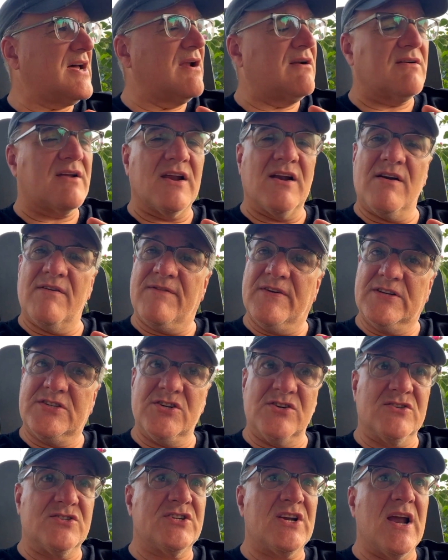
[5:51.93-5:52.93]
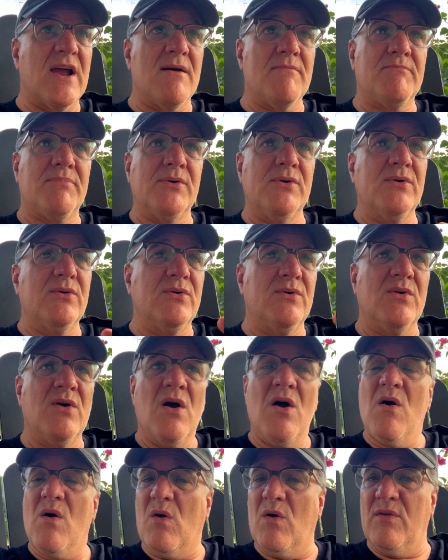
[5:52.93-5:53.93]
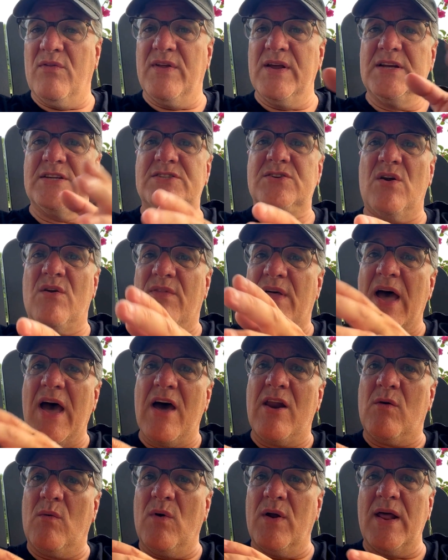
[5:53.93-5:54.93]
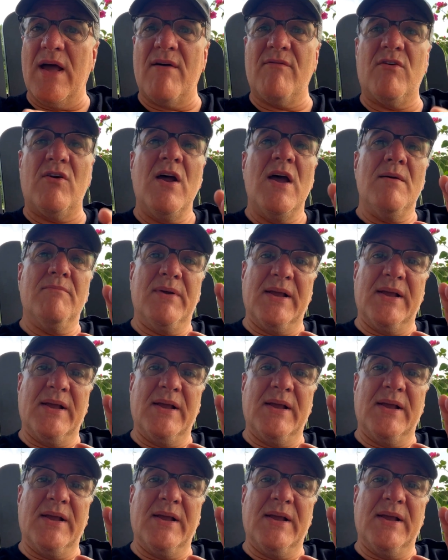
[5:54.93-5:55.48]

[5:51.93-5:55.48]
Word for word: I don't care if it's your shampoo or this or that or whatever,